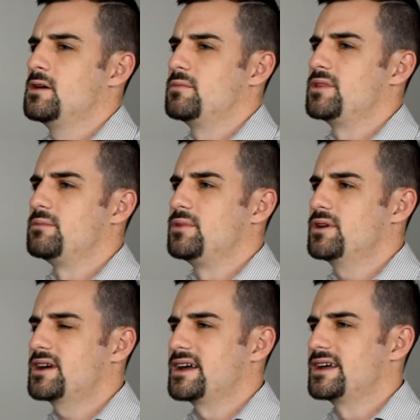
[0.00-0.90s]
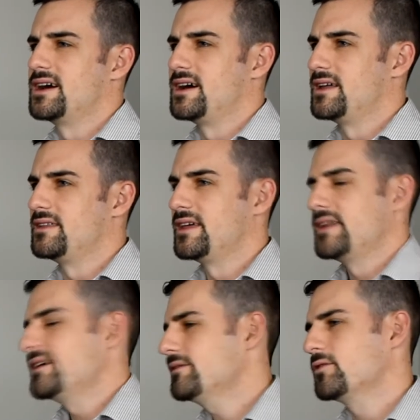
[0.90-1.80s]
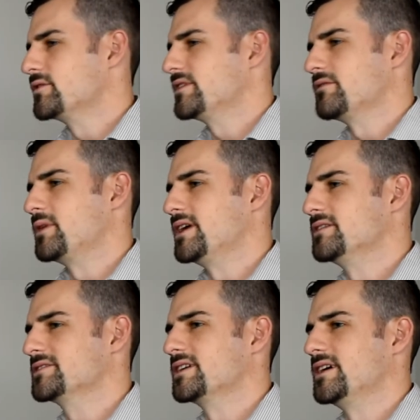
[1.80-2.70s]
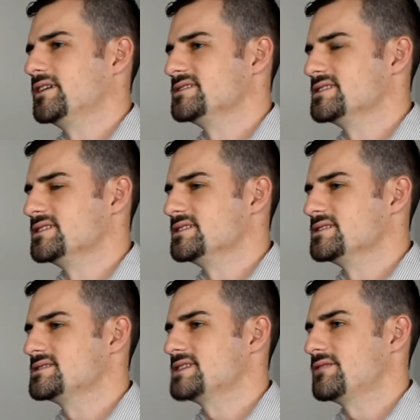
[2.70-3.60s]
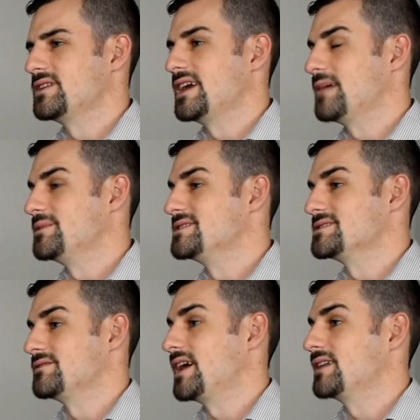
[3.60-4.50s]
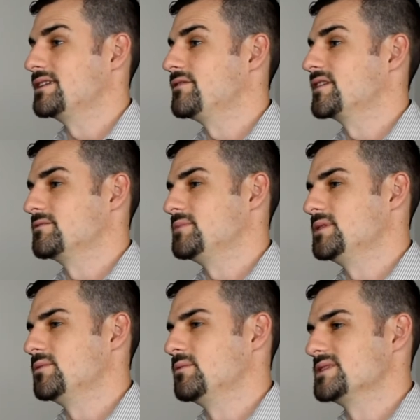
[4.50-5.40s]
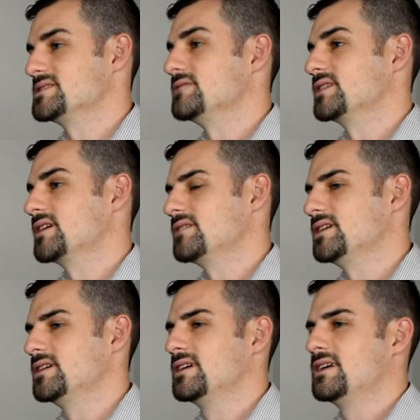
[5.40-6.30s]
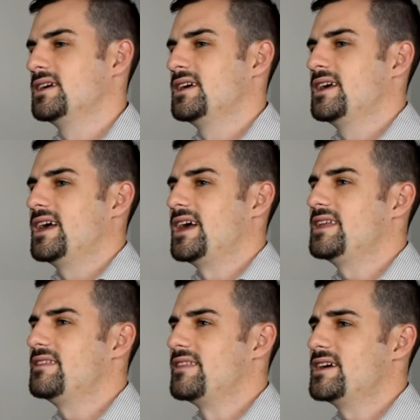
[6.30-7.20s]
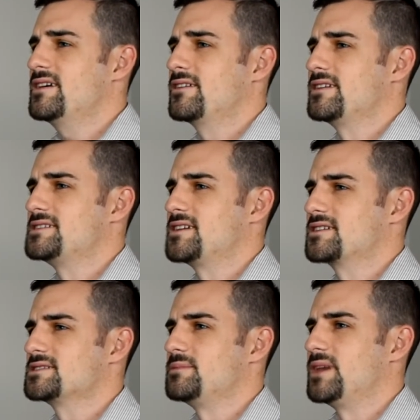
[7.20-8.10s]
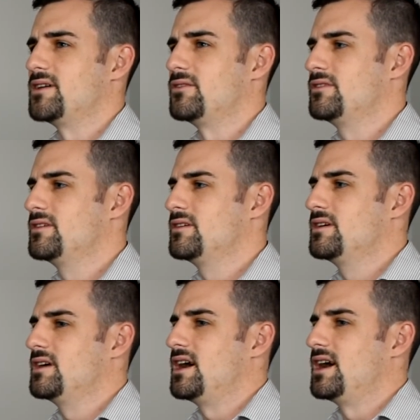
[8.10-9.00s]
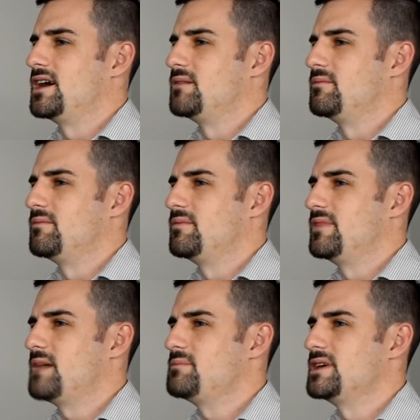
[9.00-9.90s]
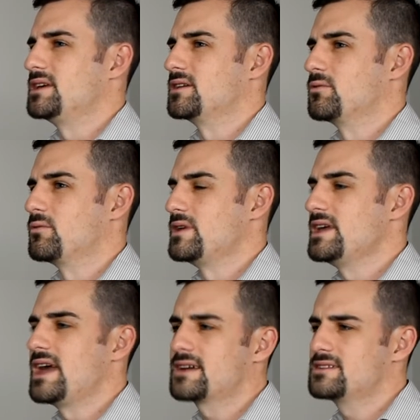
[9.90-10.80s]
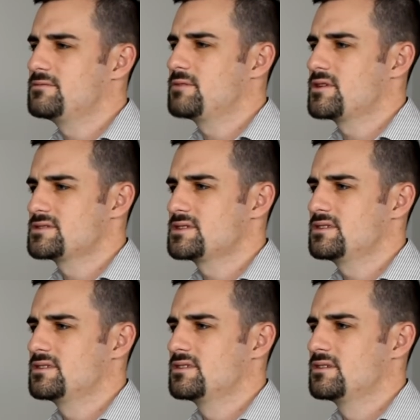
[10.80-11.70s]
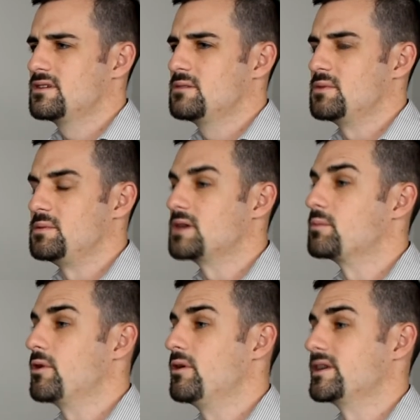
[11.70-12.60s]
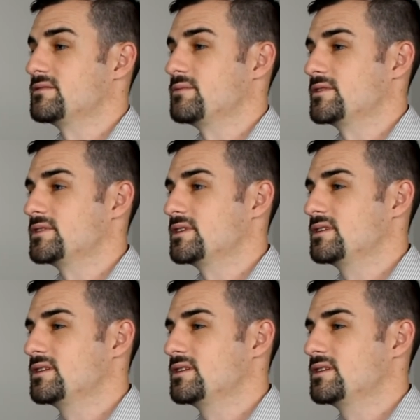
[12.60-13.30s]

But the book I got that, of course, everybody else got is the 7 Habits of Highly Effective People by Stephen Covey. And in there, it talks about not being a reactive person, but being a proactive person.